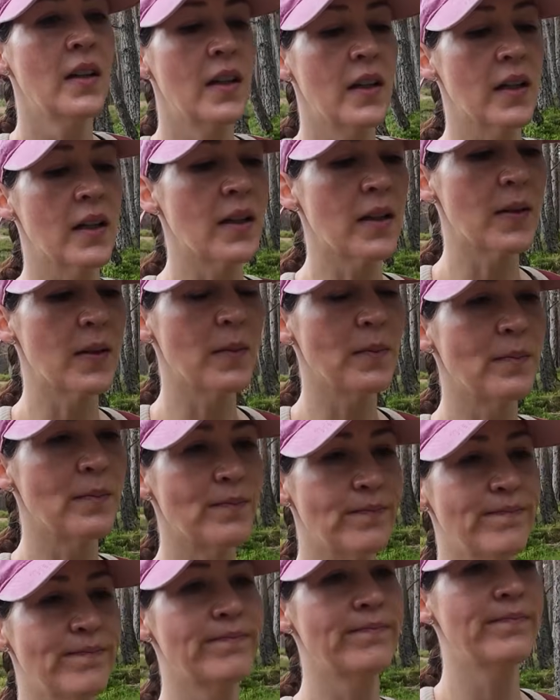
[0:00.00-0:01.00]

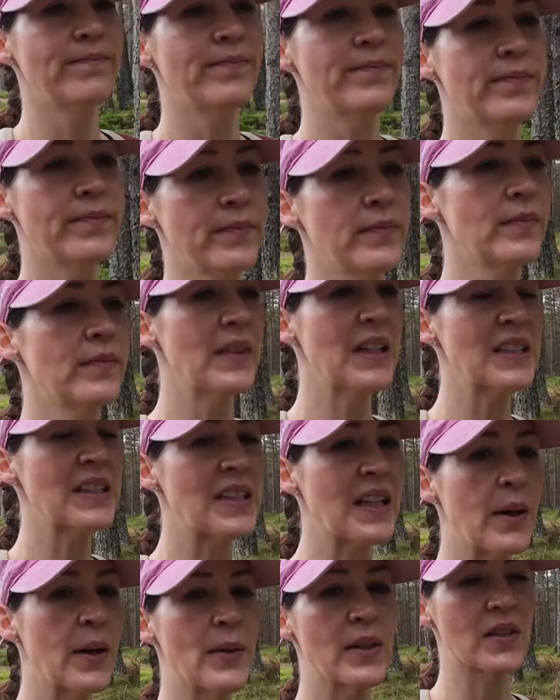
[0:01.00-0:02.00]
I'll
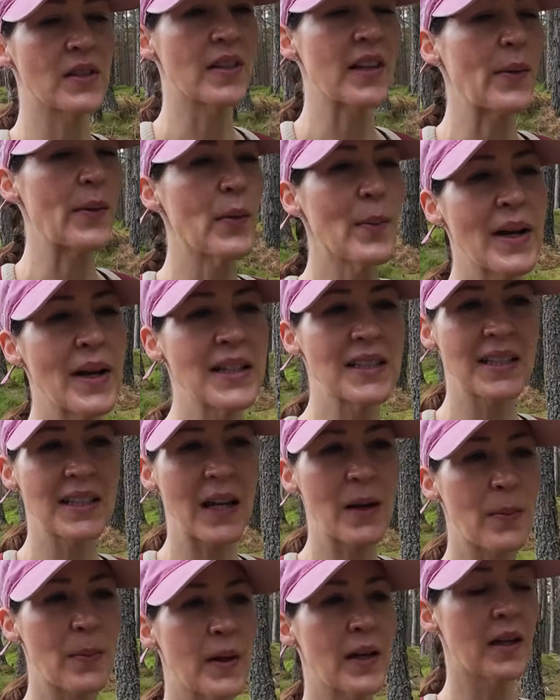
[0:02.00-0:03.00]
see how he is on that. We might
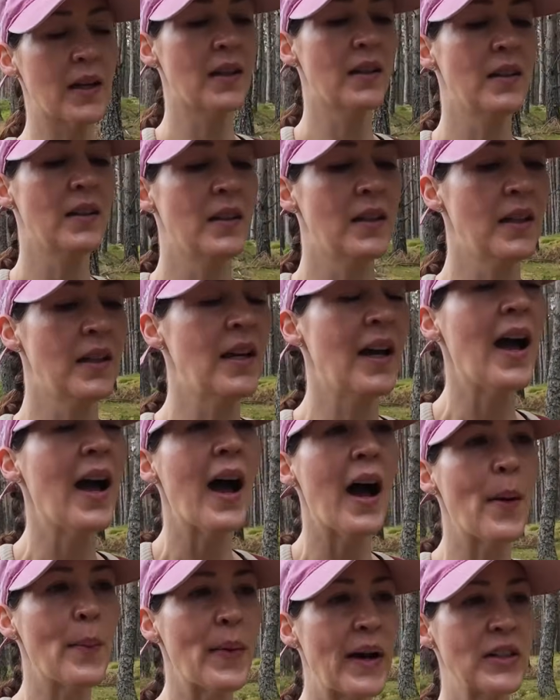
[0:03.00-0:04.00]
skip it.
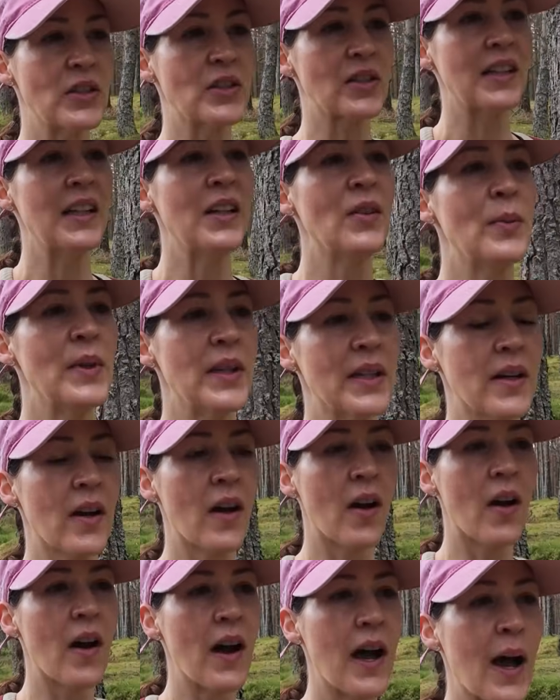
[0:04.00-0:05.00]
I might just leave him in the
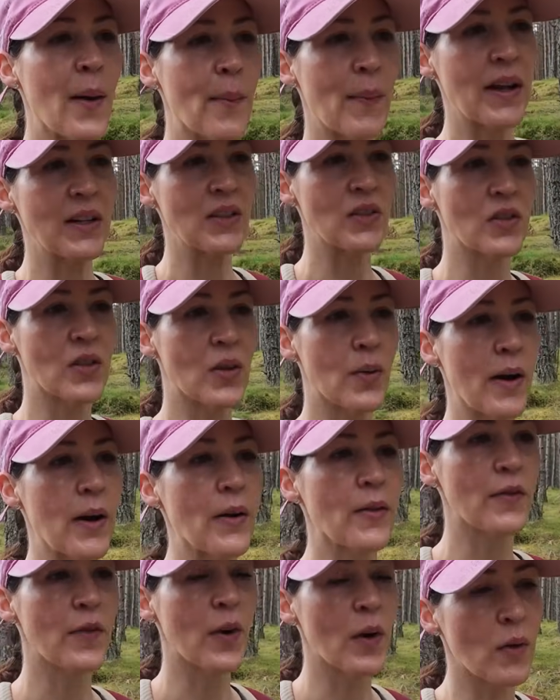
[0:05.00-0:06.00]
car. I might just go
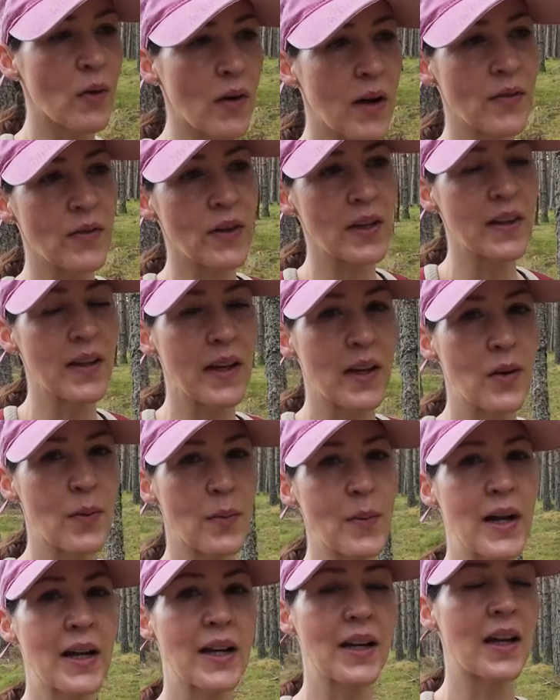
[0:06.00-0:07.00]
out and photograph it and then come
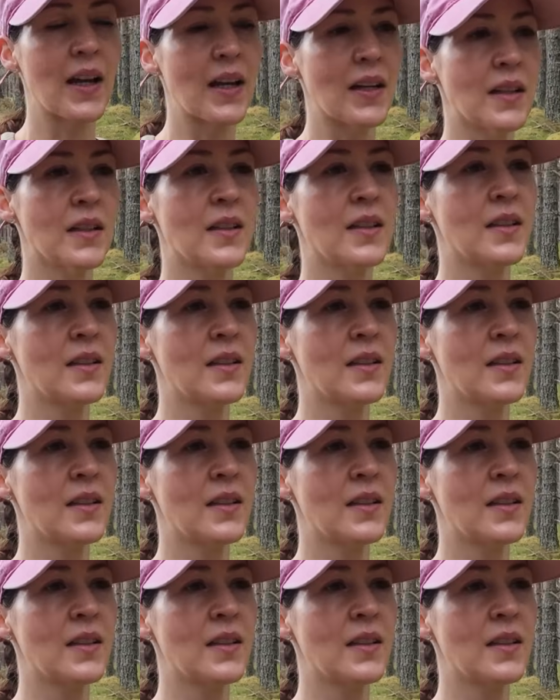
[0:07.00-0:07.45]
back again.